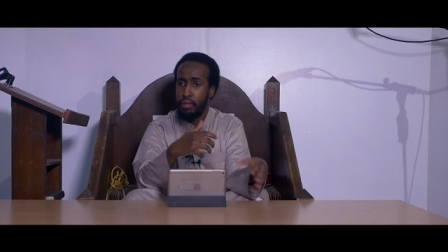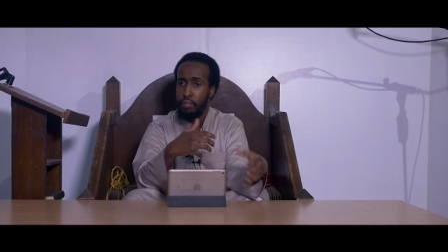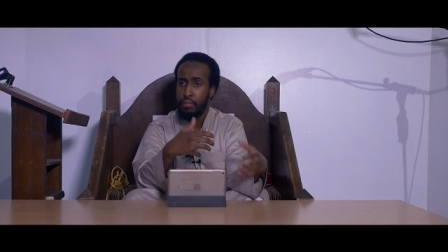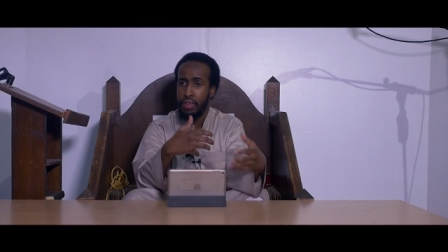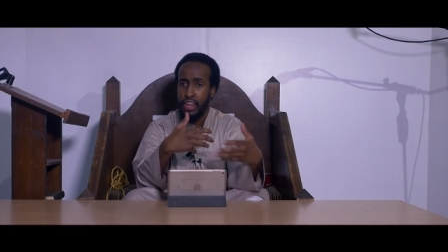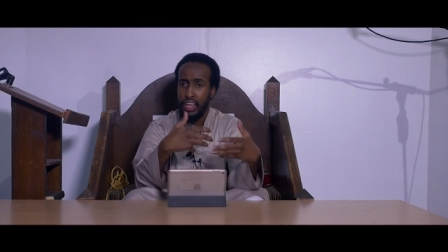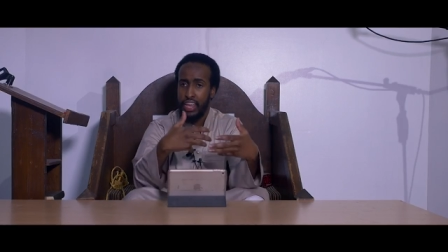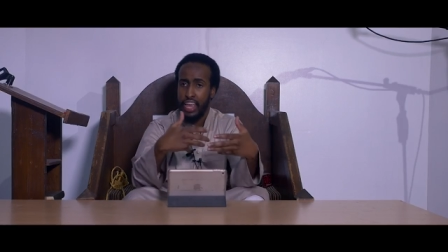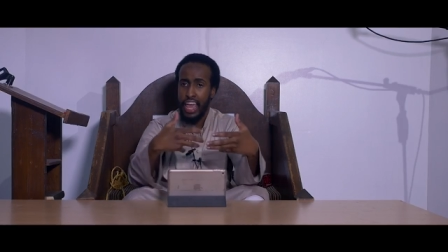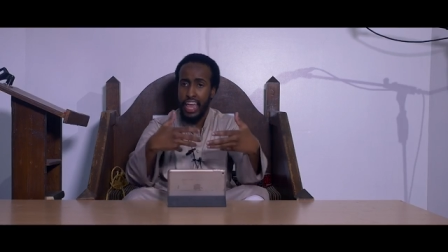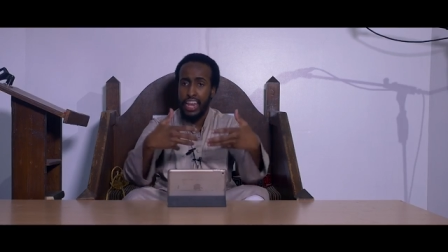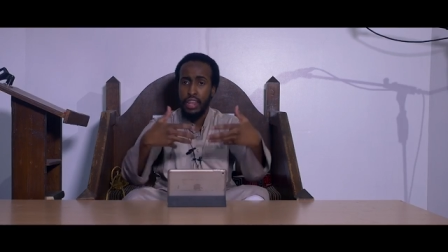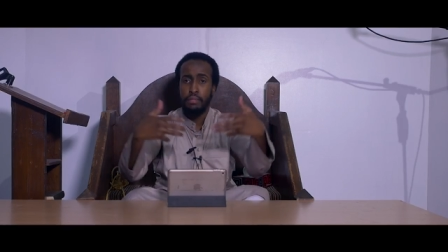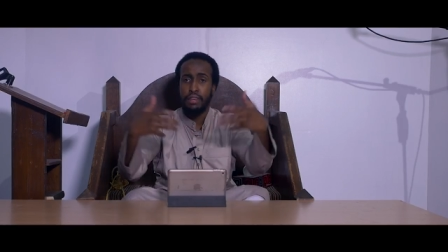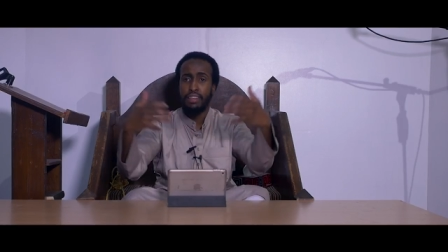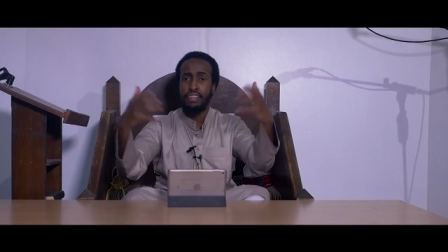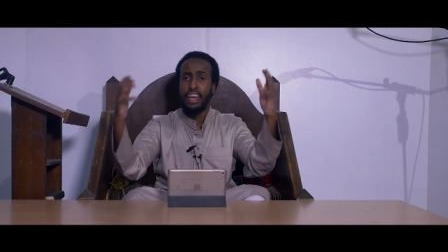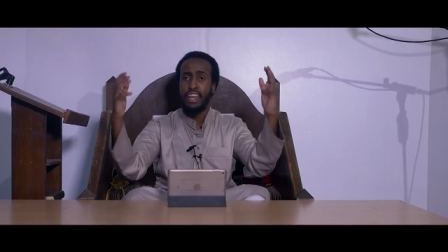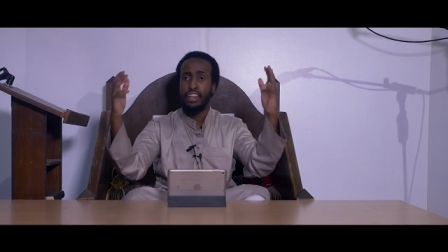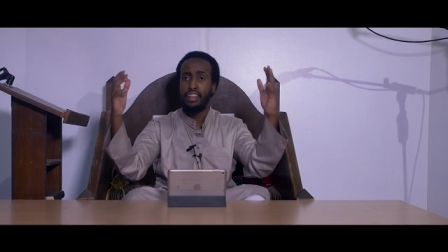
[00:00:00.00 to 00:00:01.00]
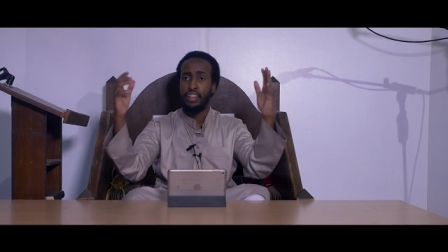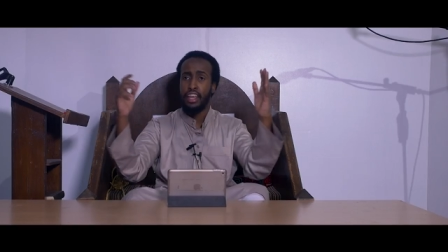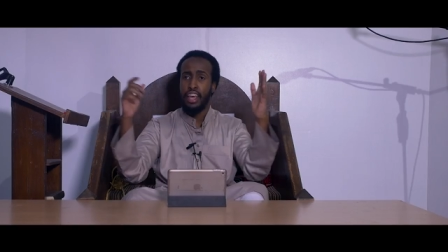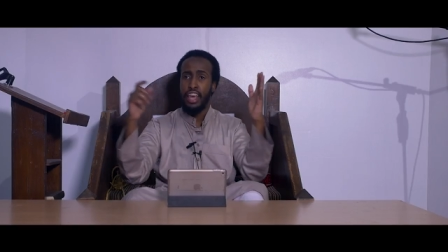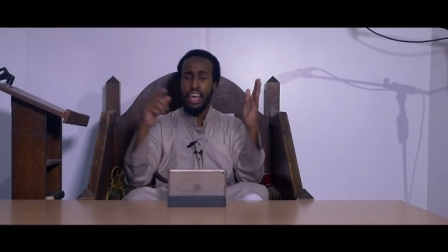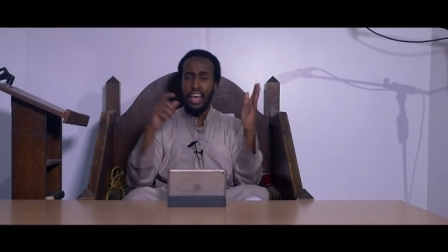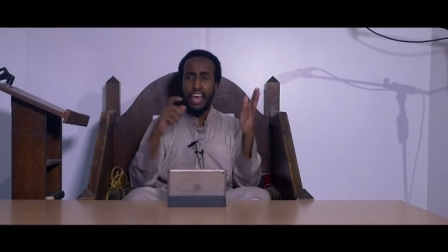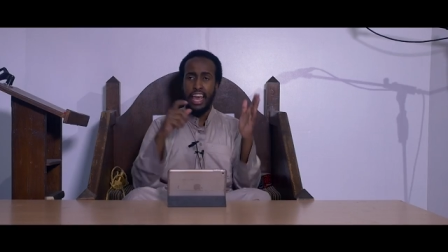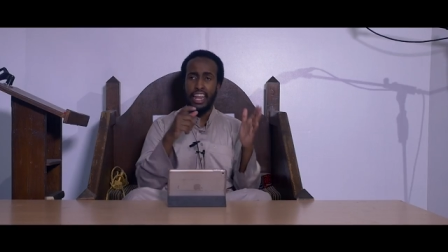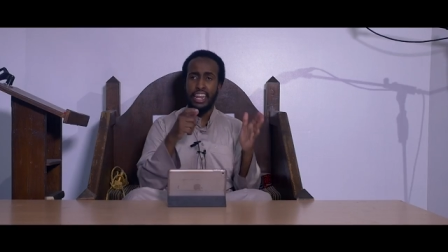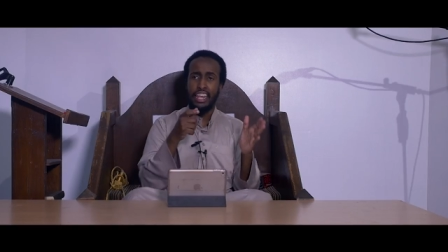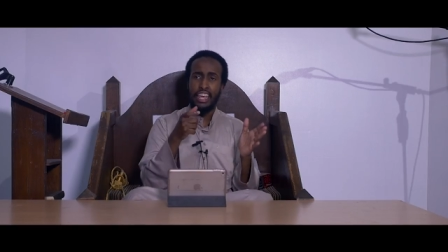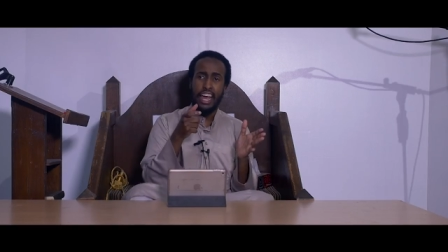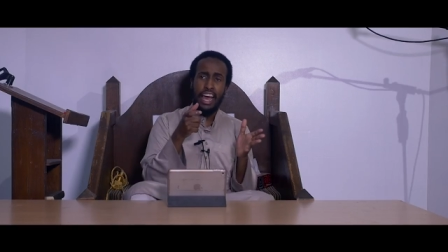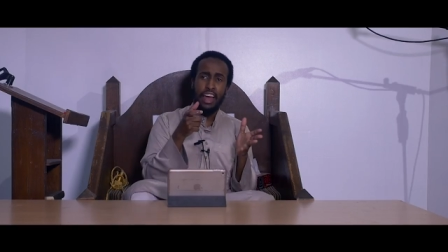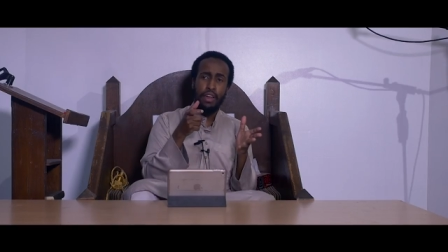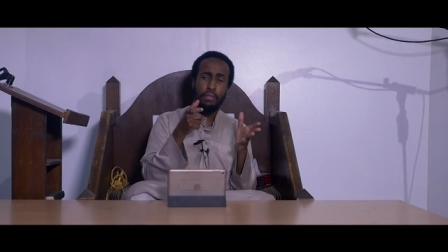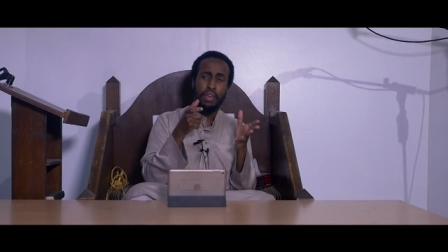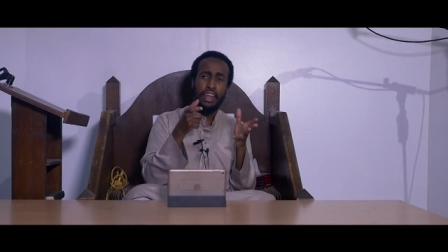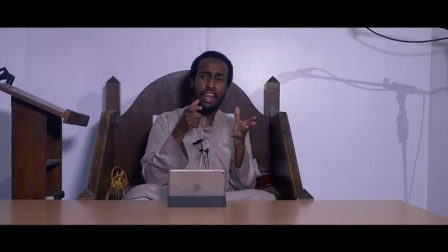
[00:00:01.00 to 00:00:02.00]
Meaning any masajid. And
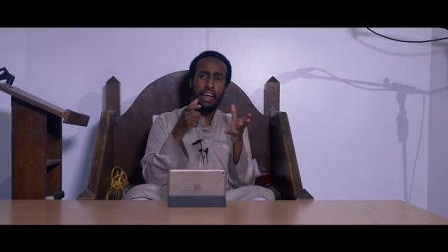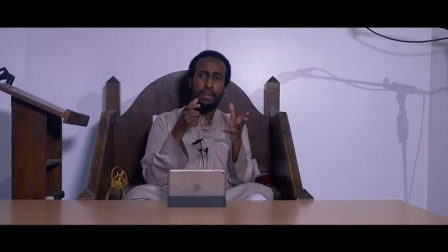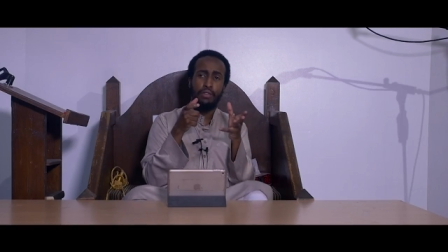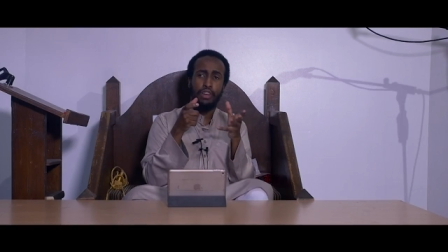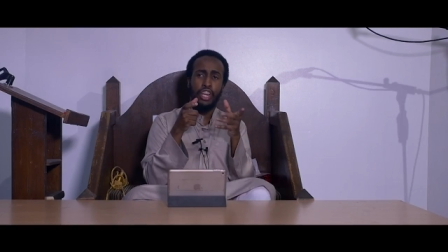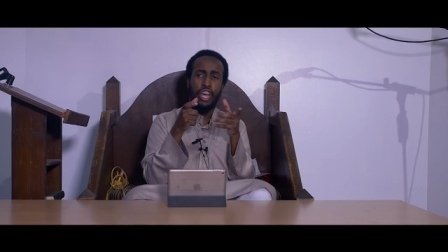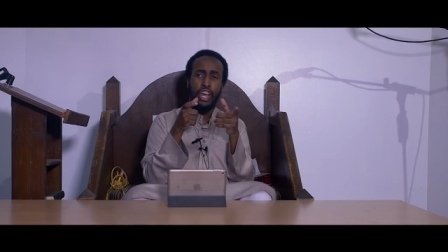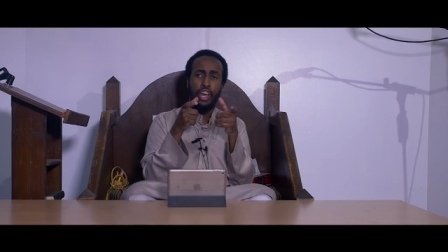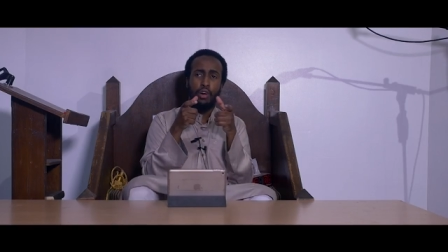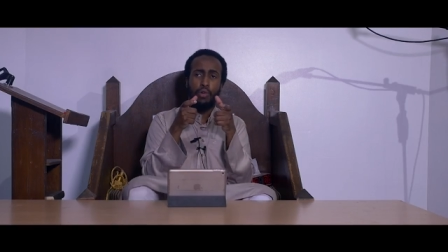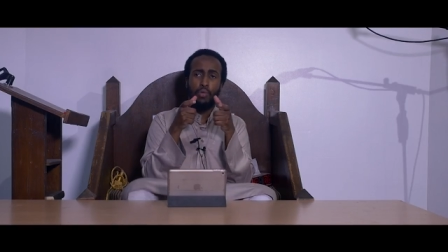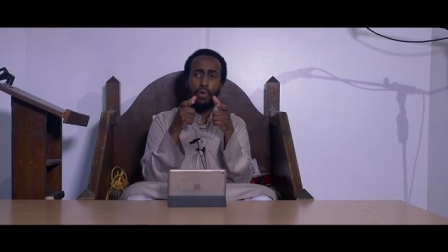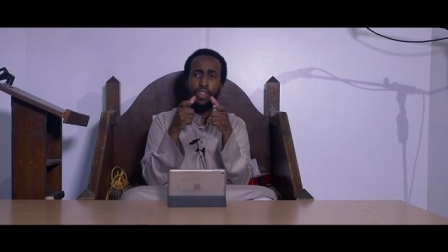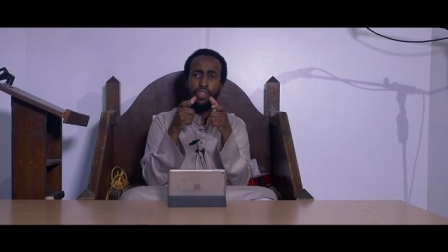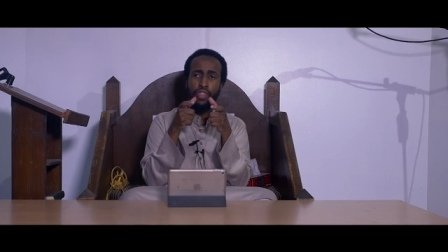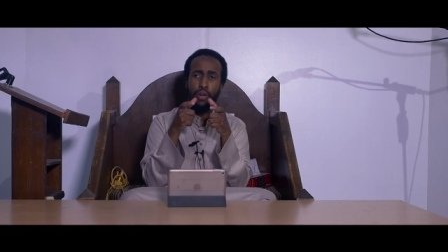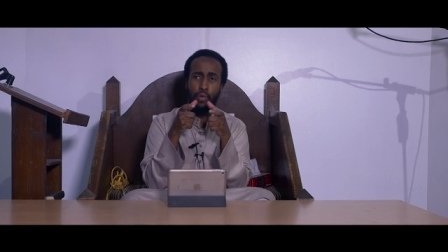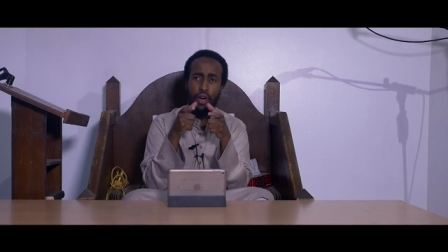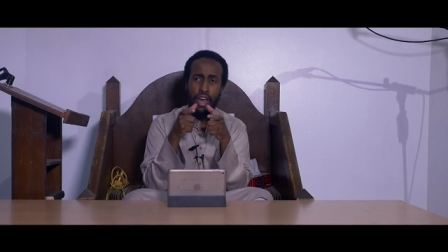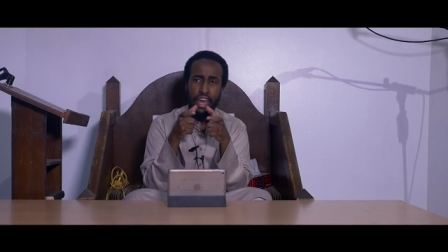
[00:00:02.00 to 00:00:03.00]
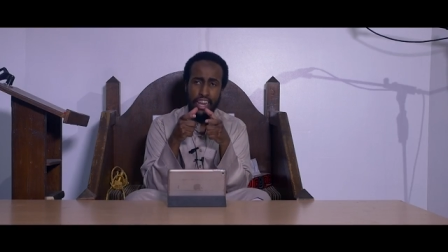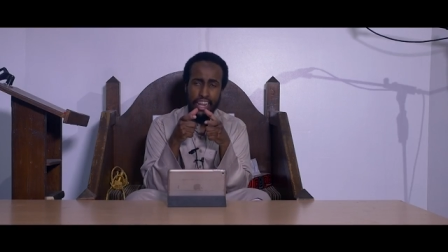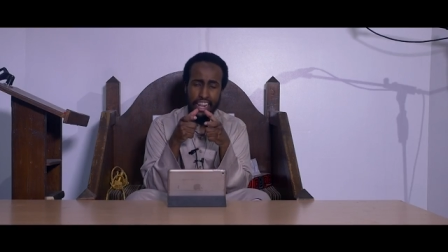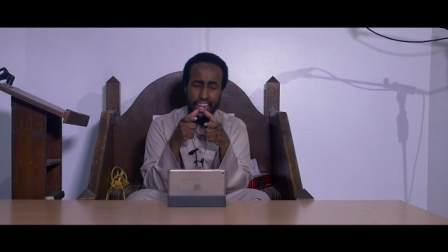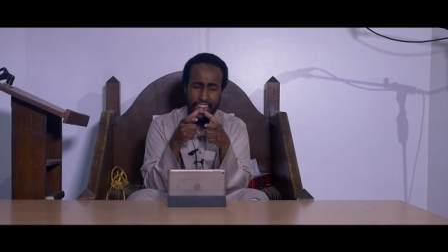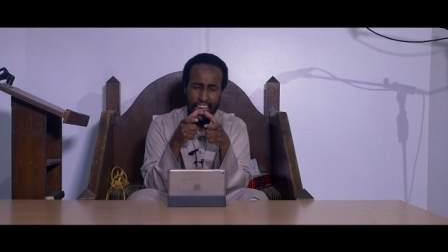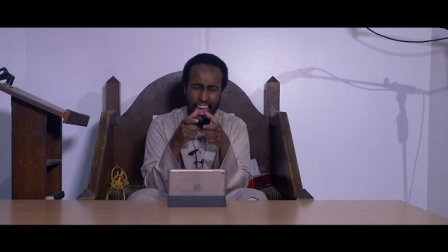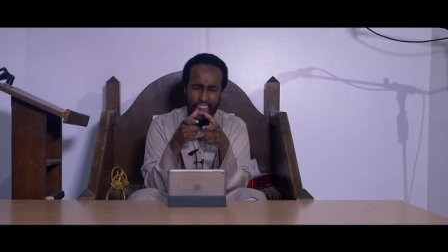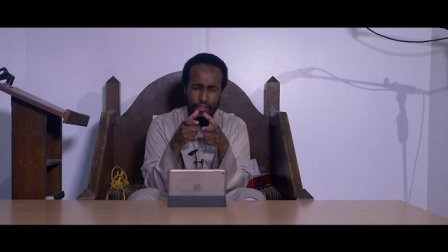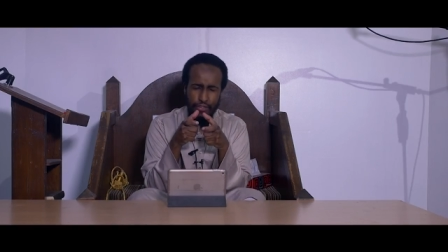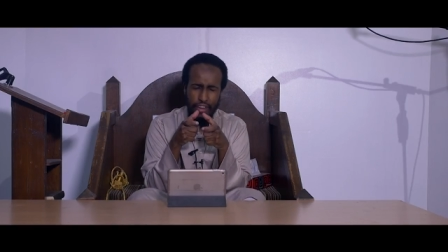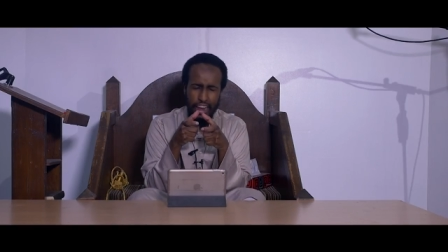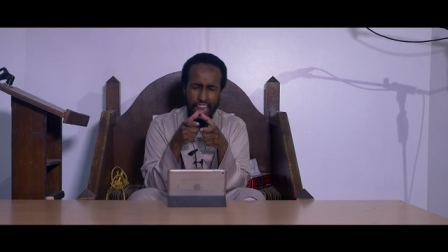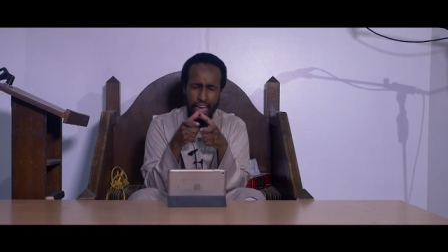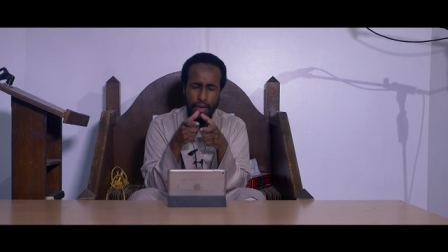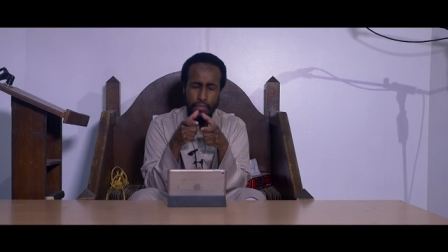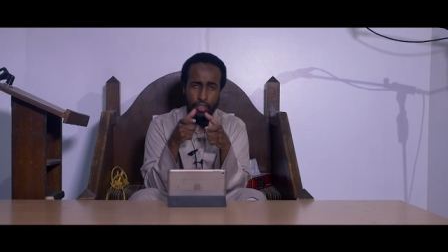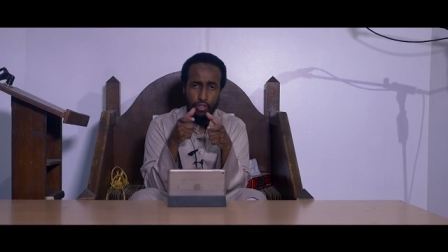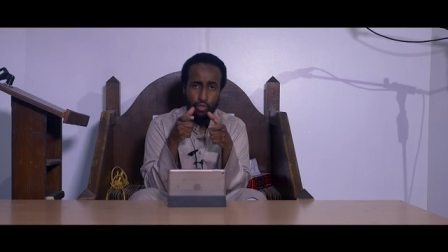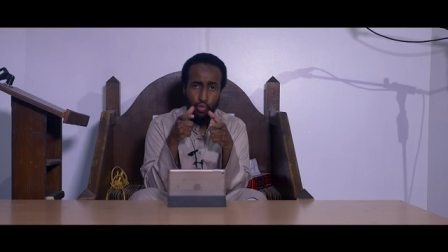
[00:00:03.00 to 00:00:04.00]
Arabic language, when the word alif and
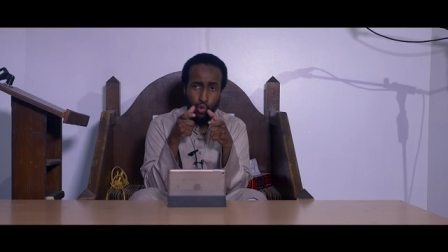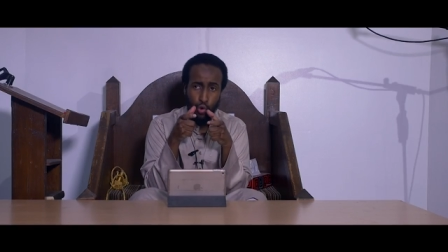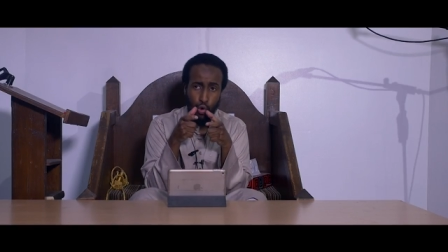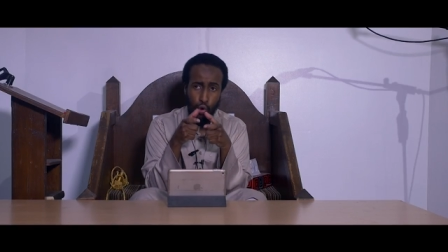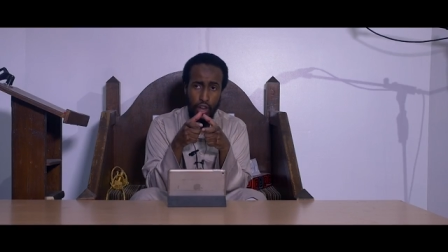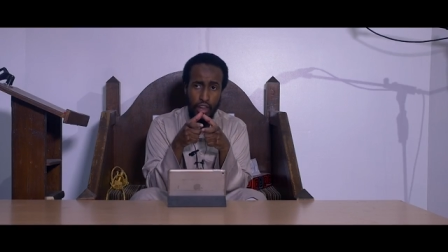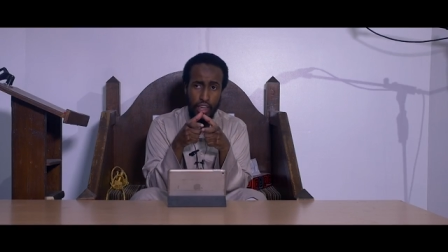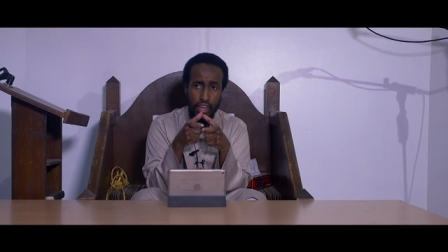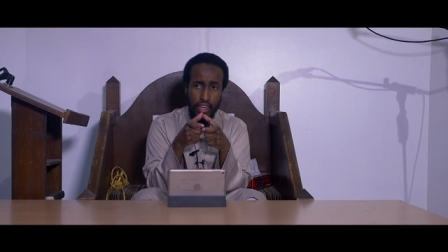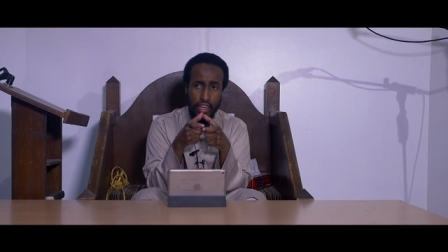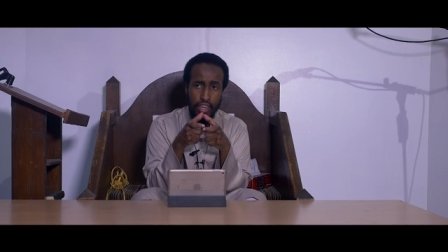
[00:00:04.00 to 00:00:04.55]
lam is kul,